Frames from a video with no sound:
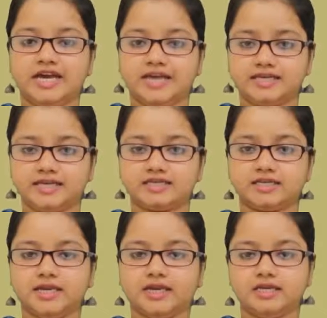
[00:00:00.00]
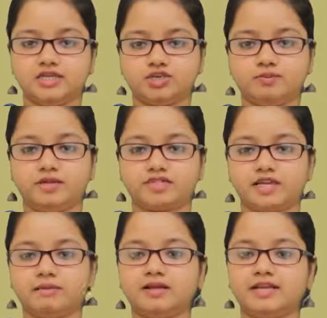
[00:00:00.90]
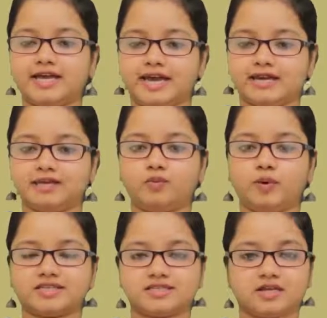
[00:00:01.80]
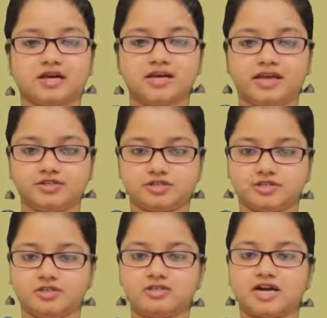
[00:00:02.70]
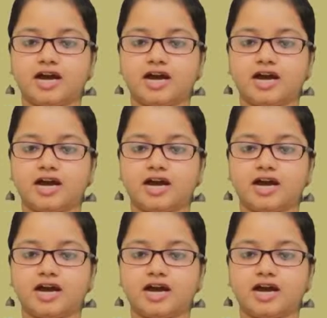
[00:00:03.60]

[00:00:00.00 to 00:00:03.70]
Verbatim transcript: It is indubitable that the Western nations